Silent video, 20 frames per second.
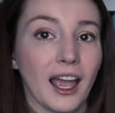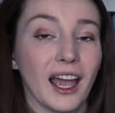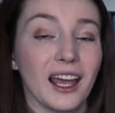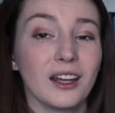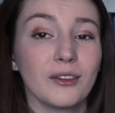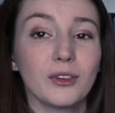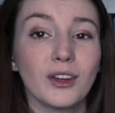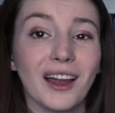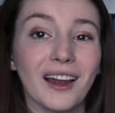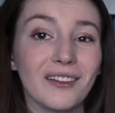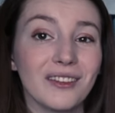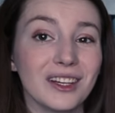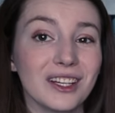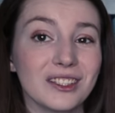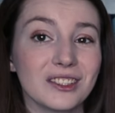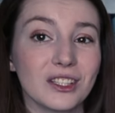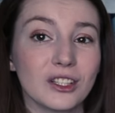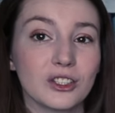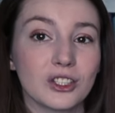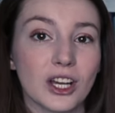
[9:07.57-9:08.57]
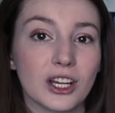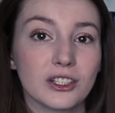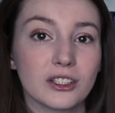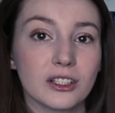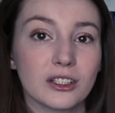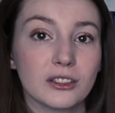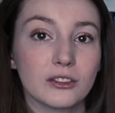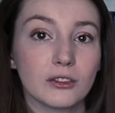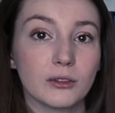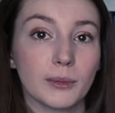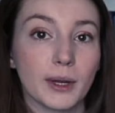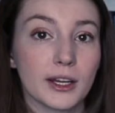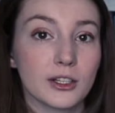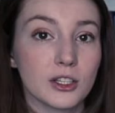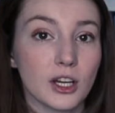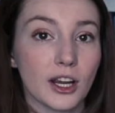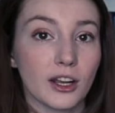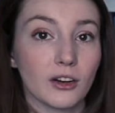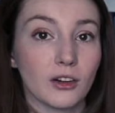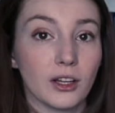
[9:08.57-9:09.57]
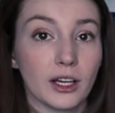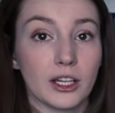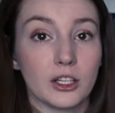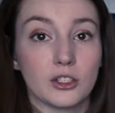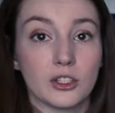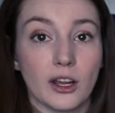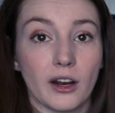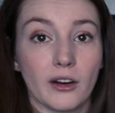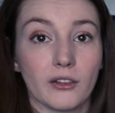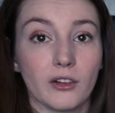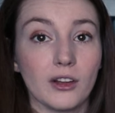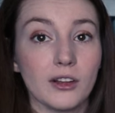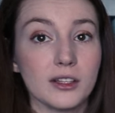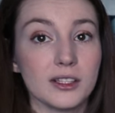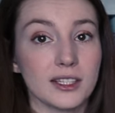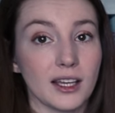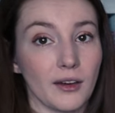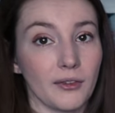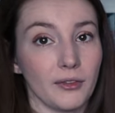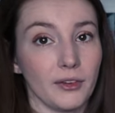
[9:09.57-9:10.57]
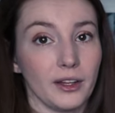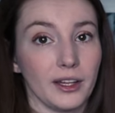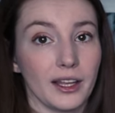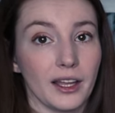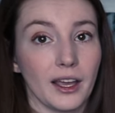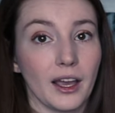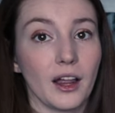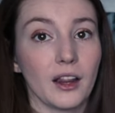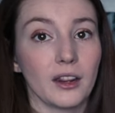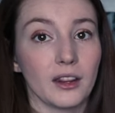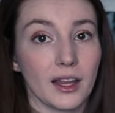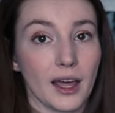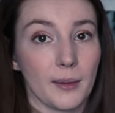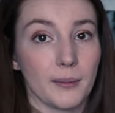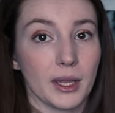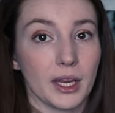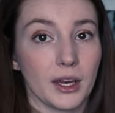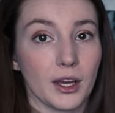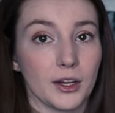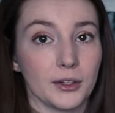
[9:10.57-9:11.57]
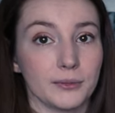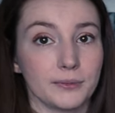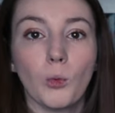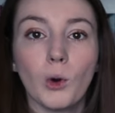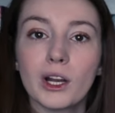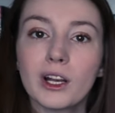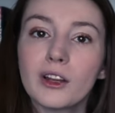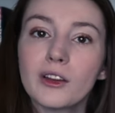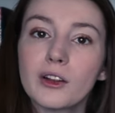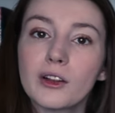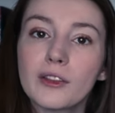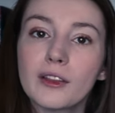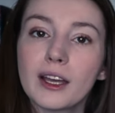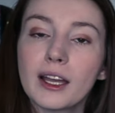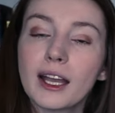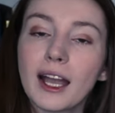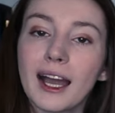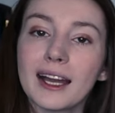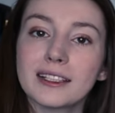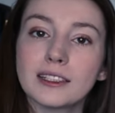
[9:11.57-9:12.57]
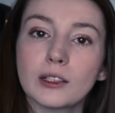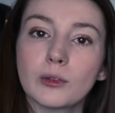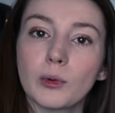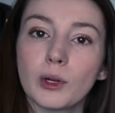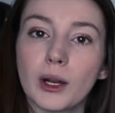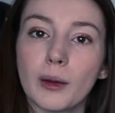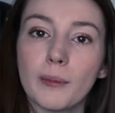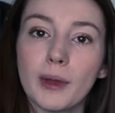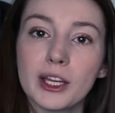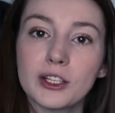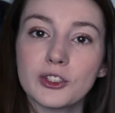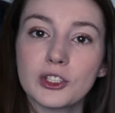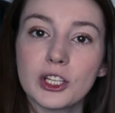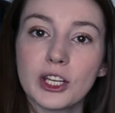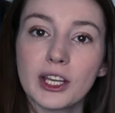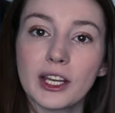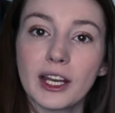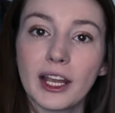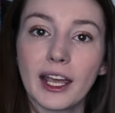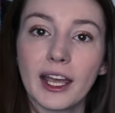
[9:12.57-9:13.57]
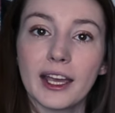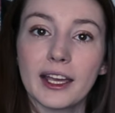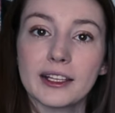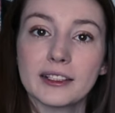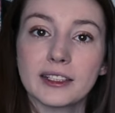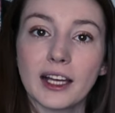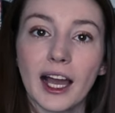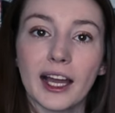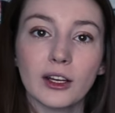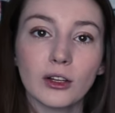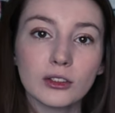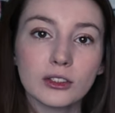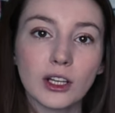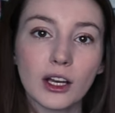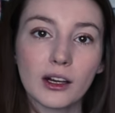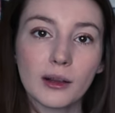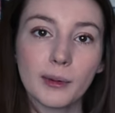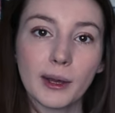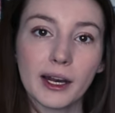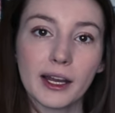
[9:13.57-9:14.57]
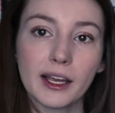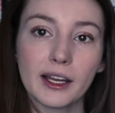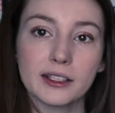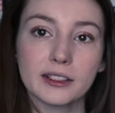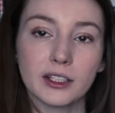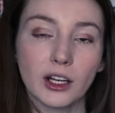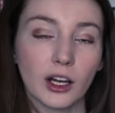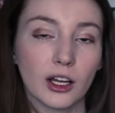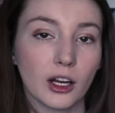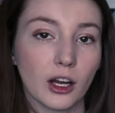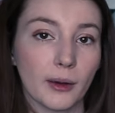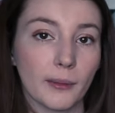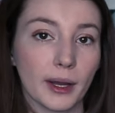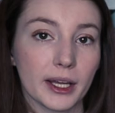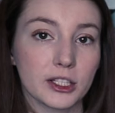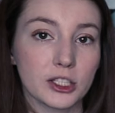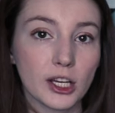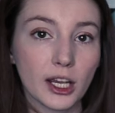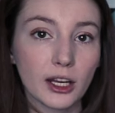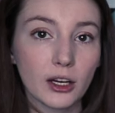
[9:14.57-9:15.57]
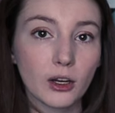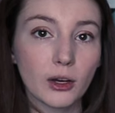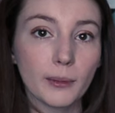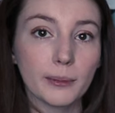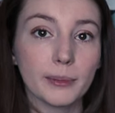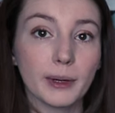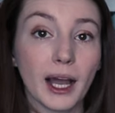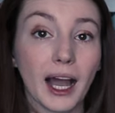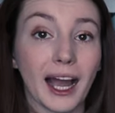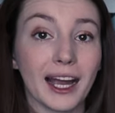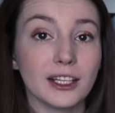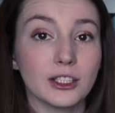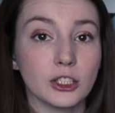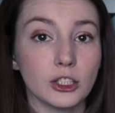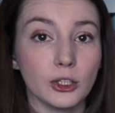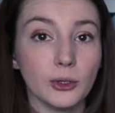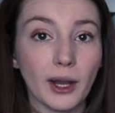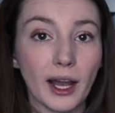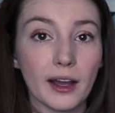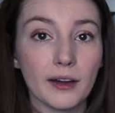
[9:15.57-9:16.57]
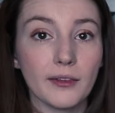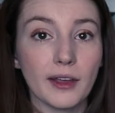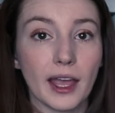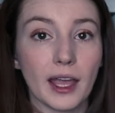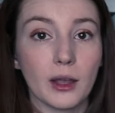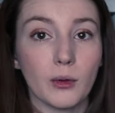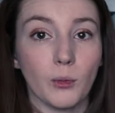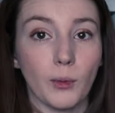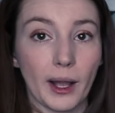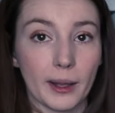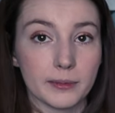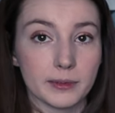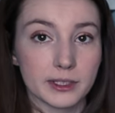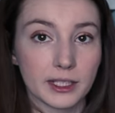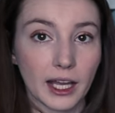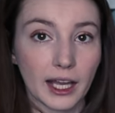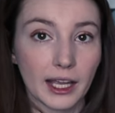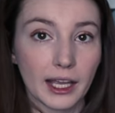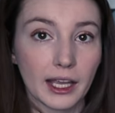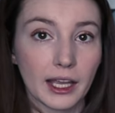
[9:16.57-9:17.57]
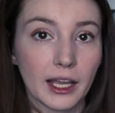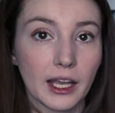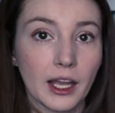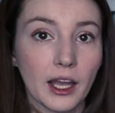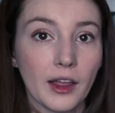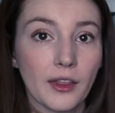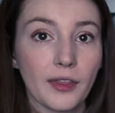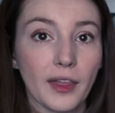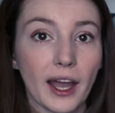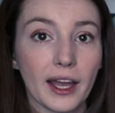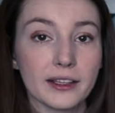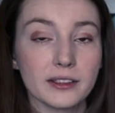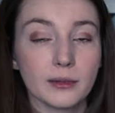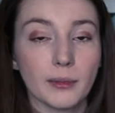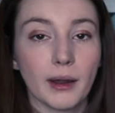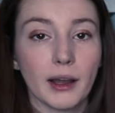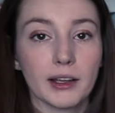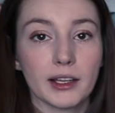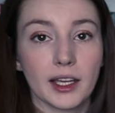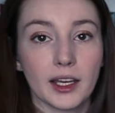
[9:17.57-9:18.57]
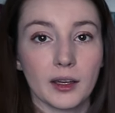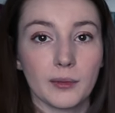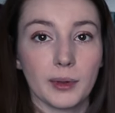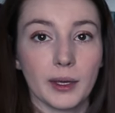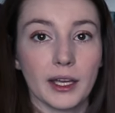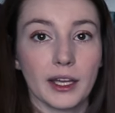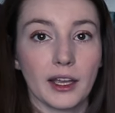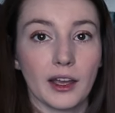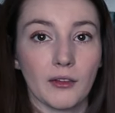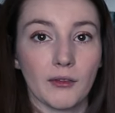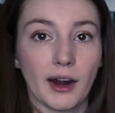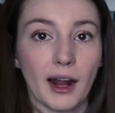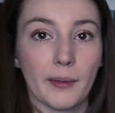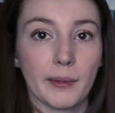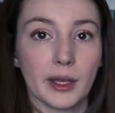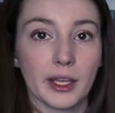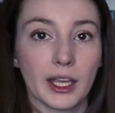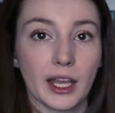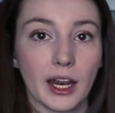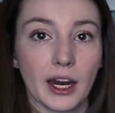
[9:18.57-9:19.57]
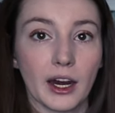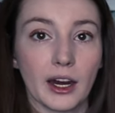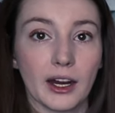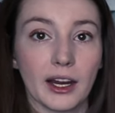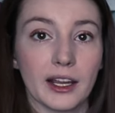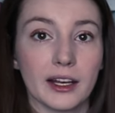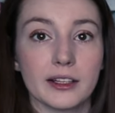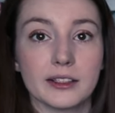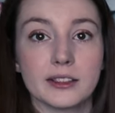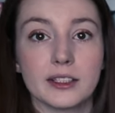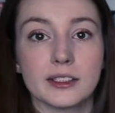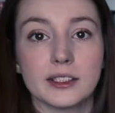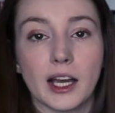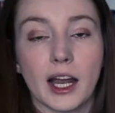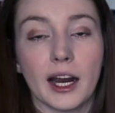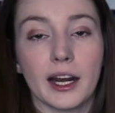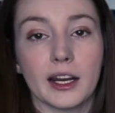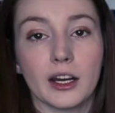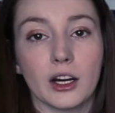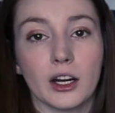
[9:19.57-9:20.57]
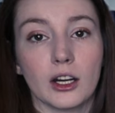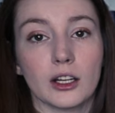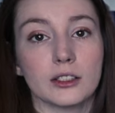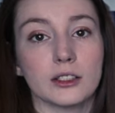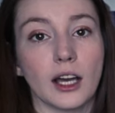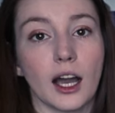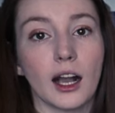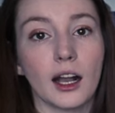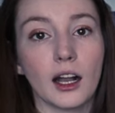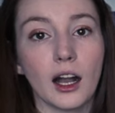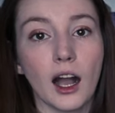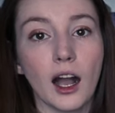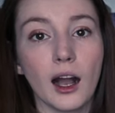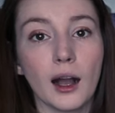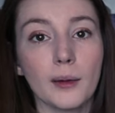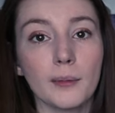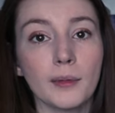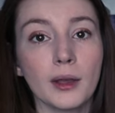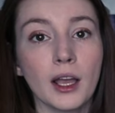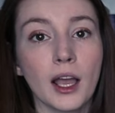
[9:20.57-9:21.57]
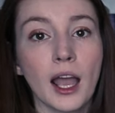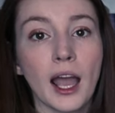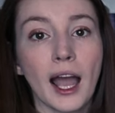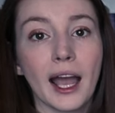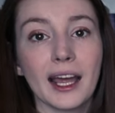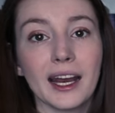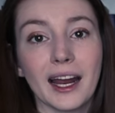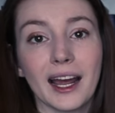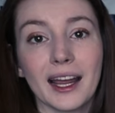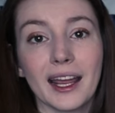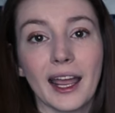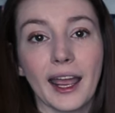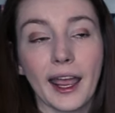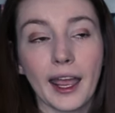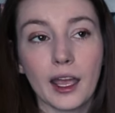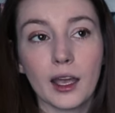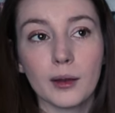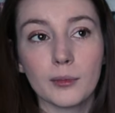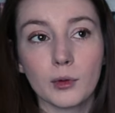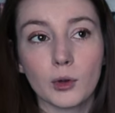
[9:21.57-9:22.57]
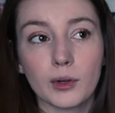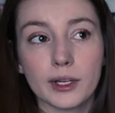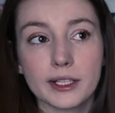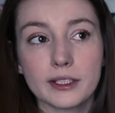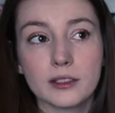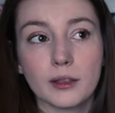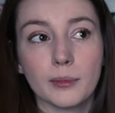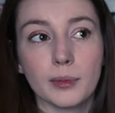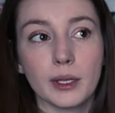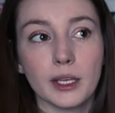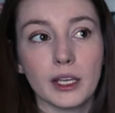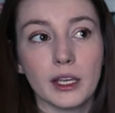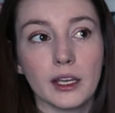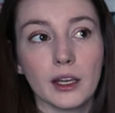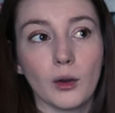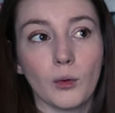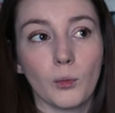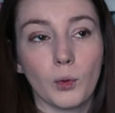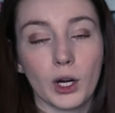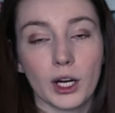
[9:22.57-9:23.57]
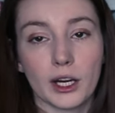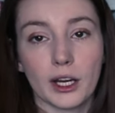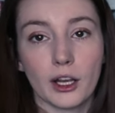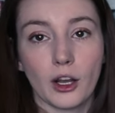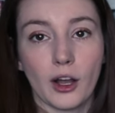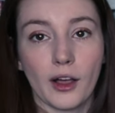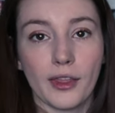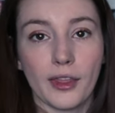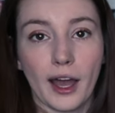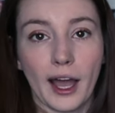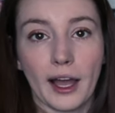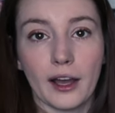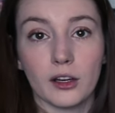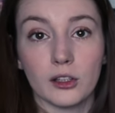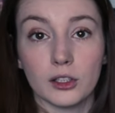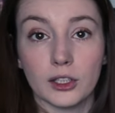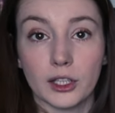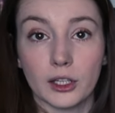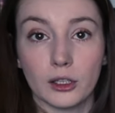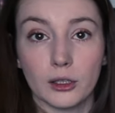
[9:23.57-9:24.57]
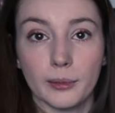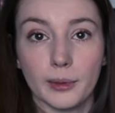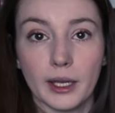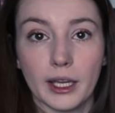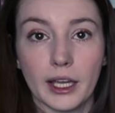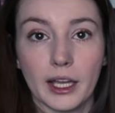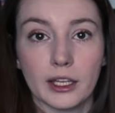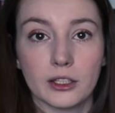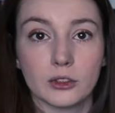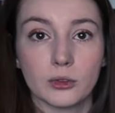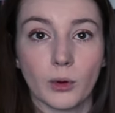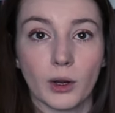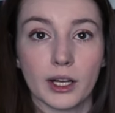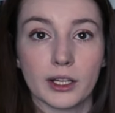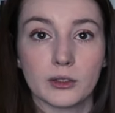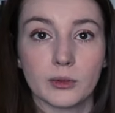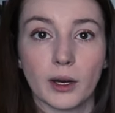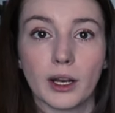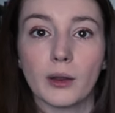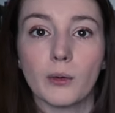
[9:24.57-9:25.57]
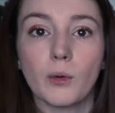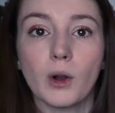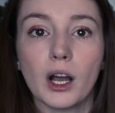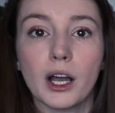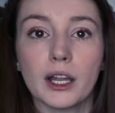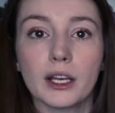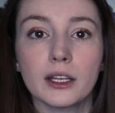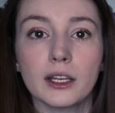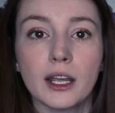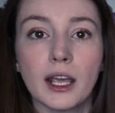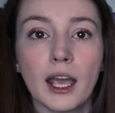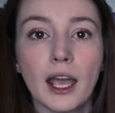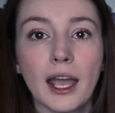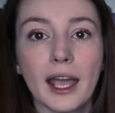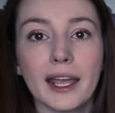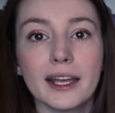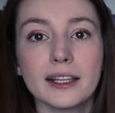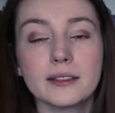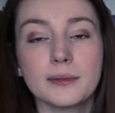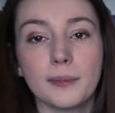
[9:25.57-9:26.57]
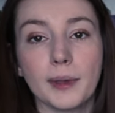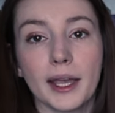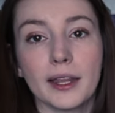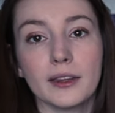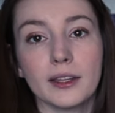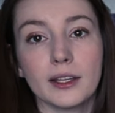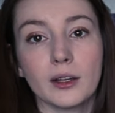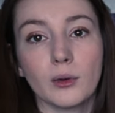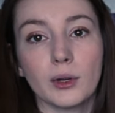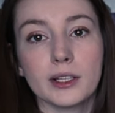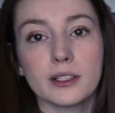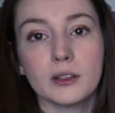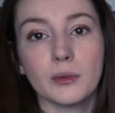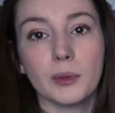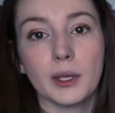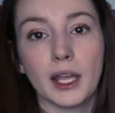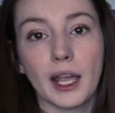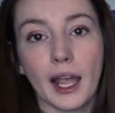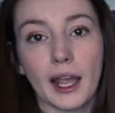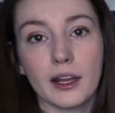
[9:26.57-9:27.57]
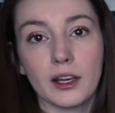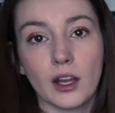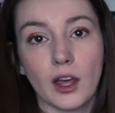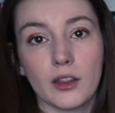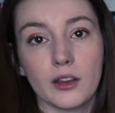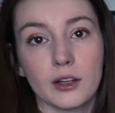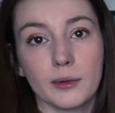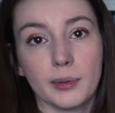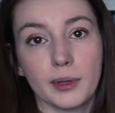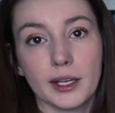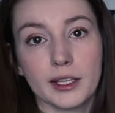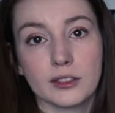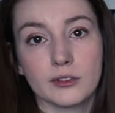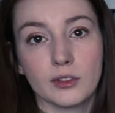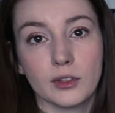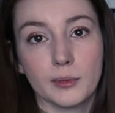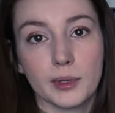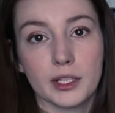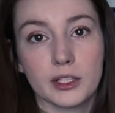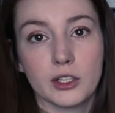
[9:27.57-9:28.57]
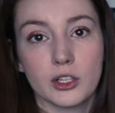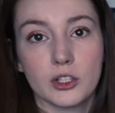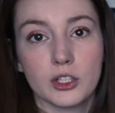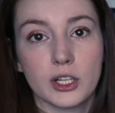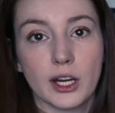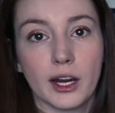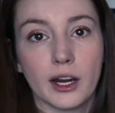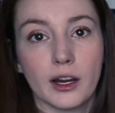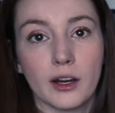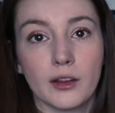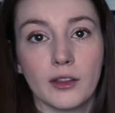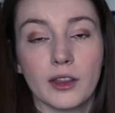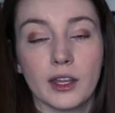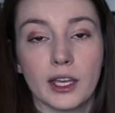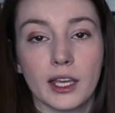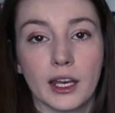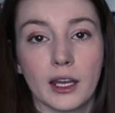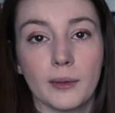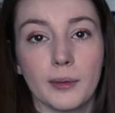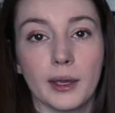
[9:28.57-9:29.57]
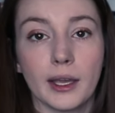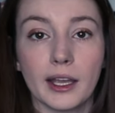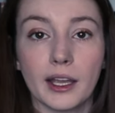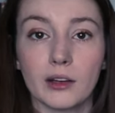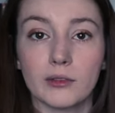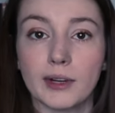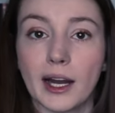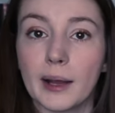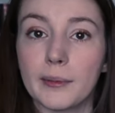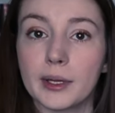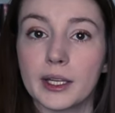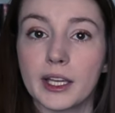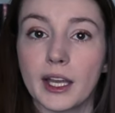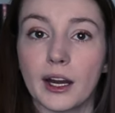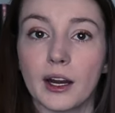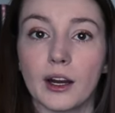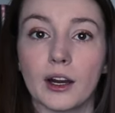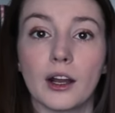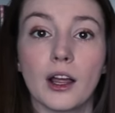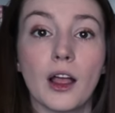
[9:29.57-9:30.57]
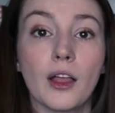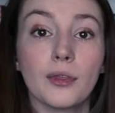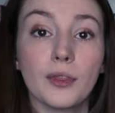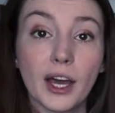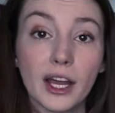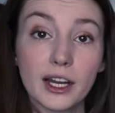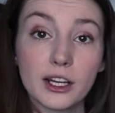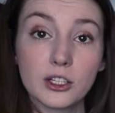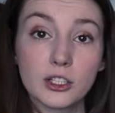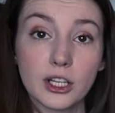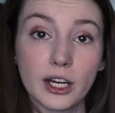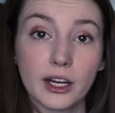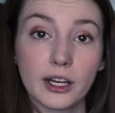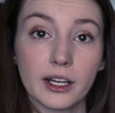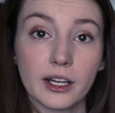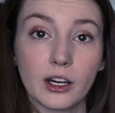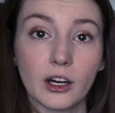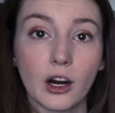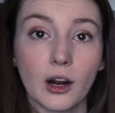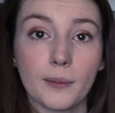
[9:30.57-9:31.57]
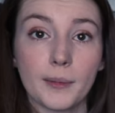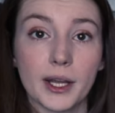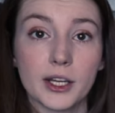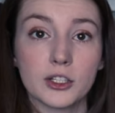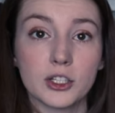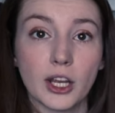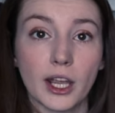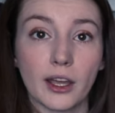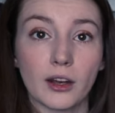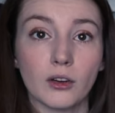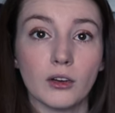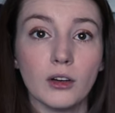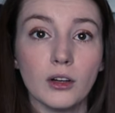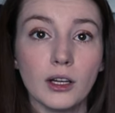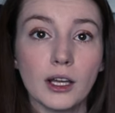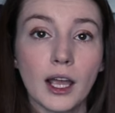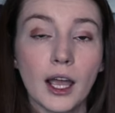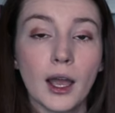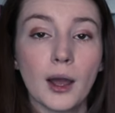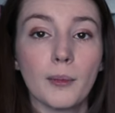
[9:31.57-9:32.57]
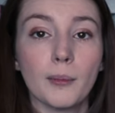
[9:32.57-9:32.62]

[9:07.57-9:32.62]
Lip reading: And if you have any suggestions for my channel in general, definitely let me know. One other thing I did want to mention is I don't talk about it a ton on my channel, but I do have a website that is about guinea pig and rabbit care. It is thetinyherd.com, and I am going to be working on that a little bit in 2021. It's mainly going to be another place for me to share the guinea pig and rabbit care that I share here on my channel.